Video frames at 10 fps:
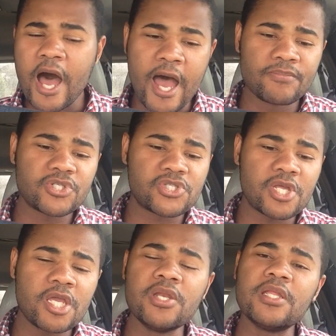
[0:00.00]
I'm just
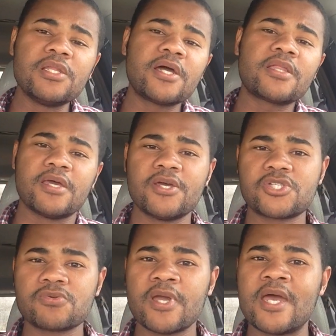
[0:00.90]
saying you need to look at the
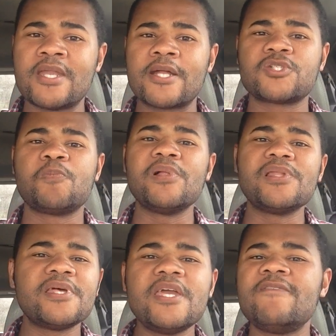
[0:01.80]
history and not just
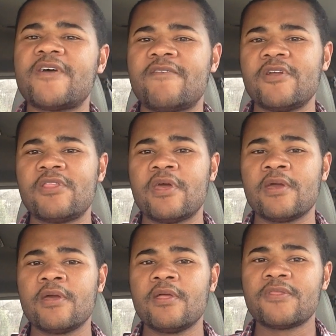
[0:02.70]
believe
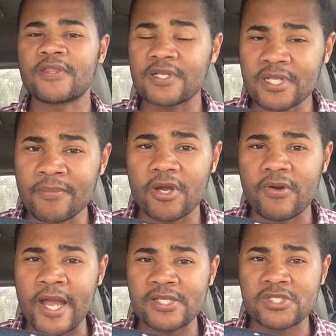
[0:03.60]
everything that the
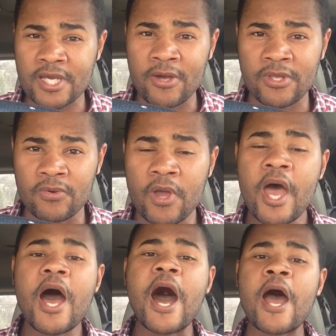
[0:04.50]
Democrats tell you.
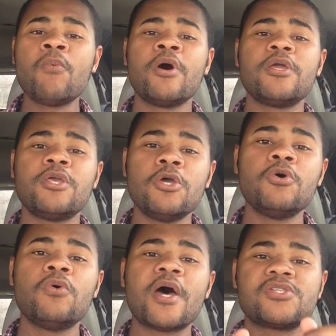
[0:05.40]
I want
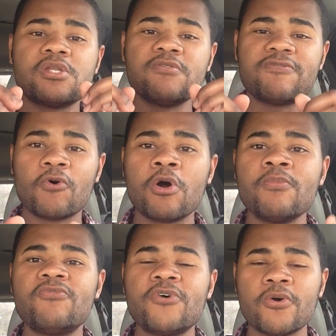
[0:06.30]
you as an
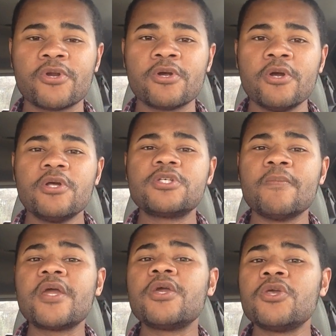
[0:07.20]
informed voter to
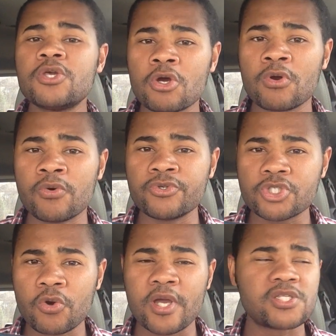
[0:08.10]
make your own
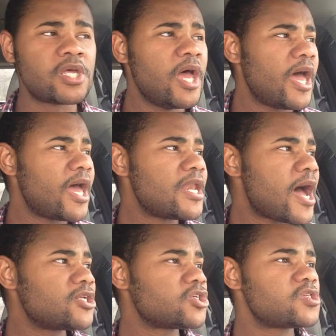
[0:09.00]
choice and
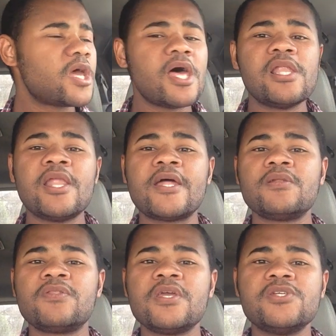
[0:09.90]
not just let
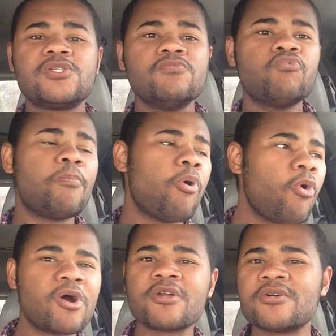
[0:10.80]
these
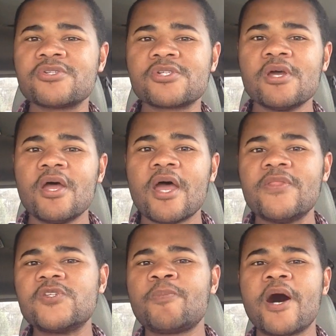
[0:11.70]
reporters
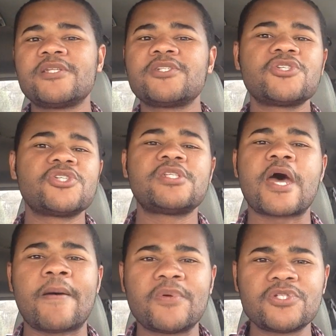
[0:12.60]
and these politicians
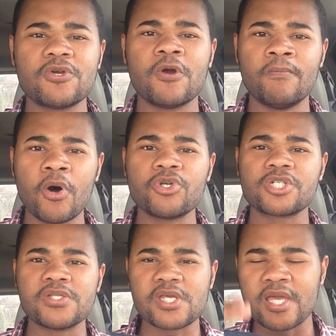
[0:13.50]
tap into your
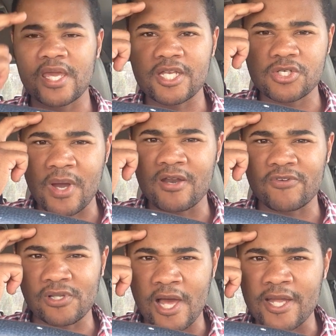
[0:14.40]
emotions and get you out
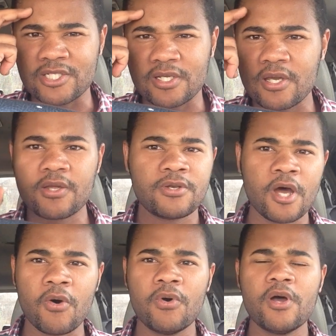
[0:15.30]
of your logic.
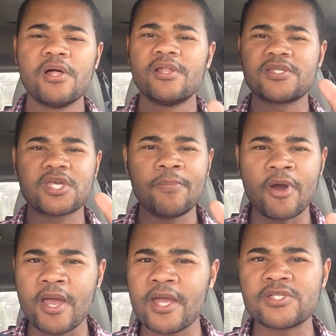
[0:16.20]
No. Let's keep
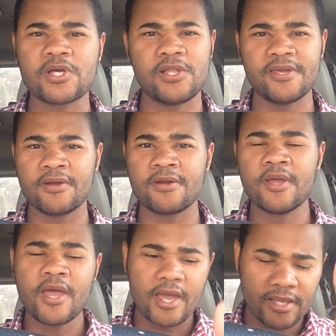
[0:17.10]
our heads clear
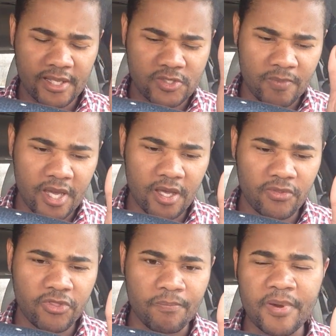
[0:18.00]
and let's make
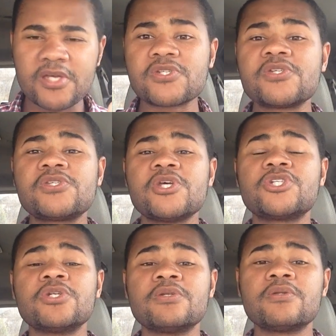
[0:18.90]
the best
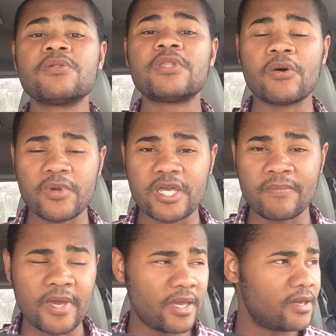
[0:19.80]
decision that we
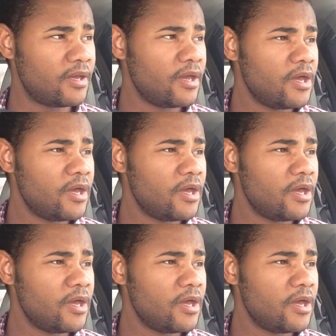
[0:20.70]
can make.